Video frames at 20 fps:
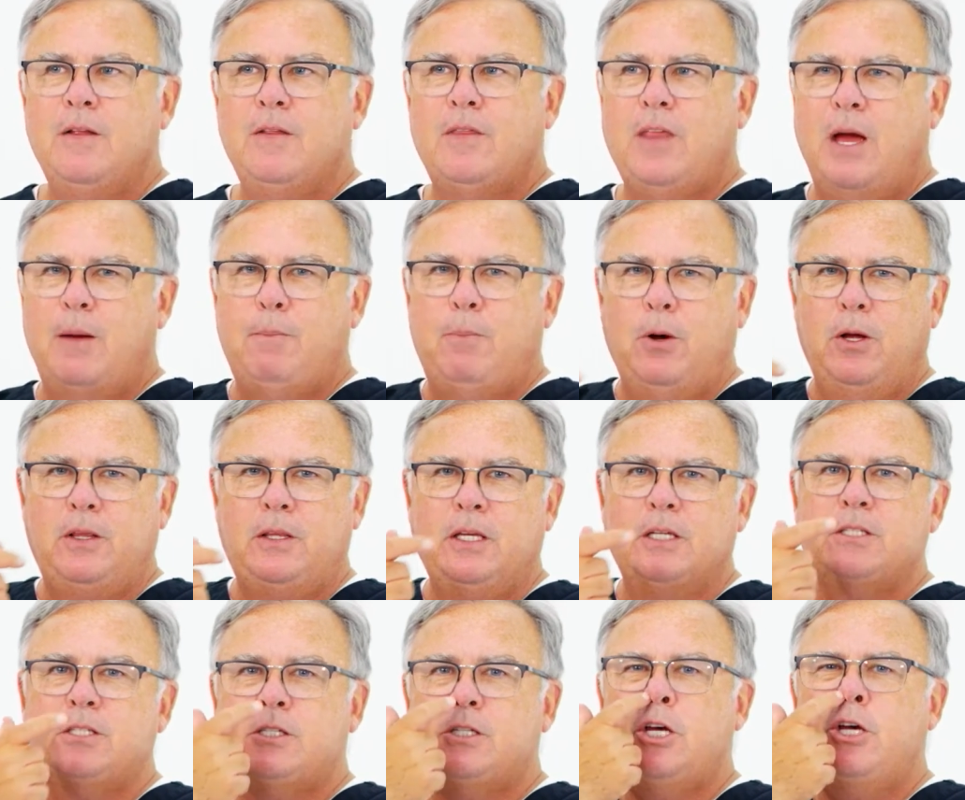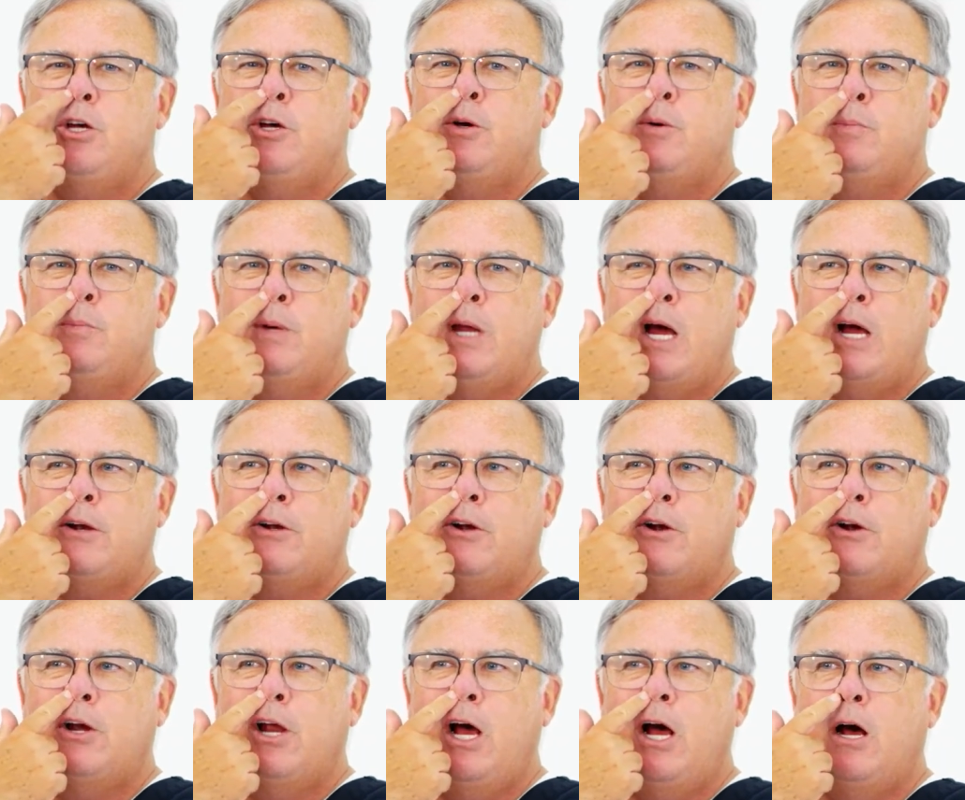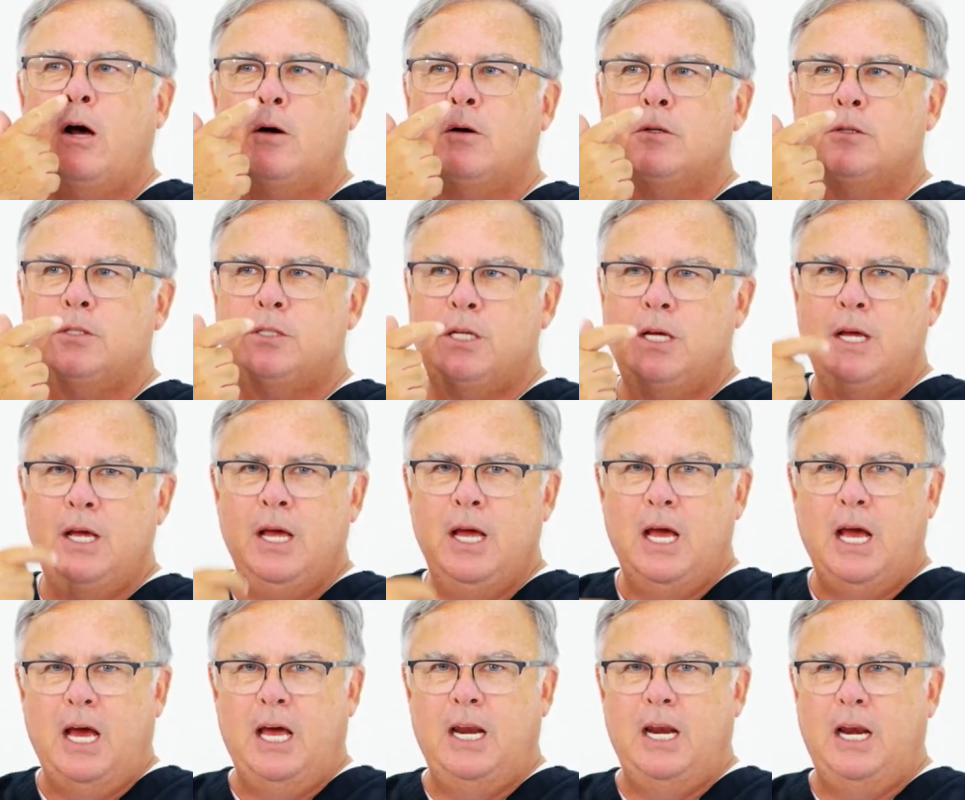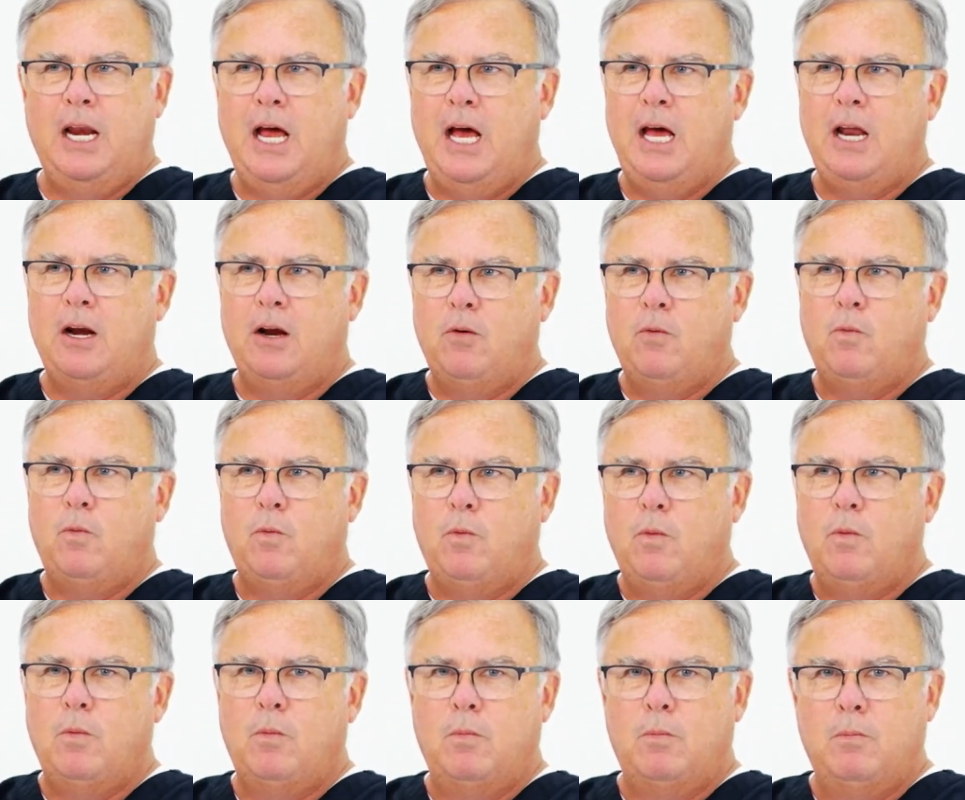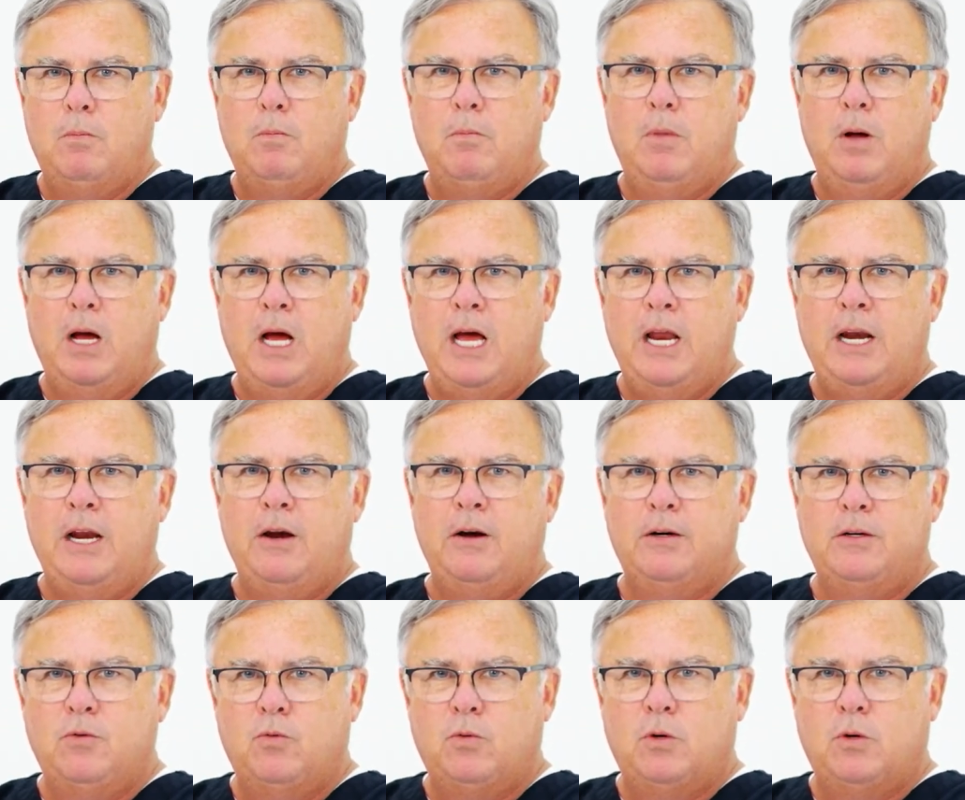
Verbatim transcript: They put this tube down your nose and it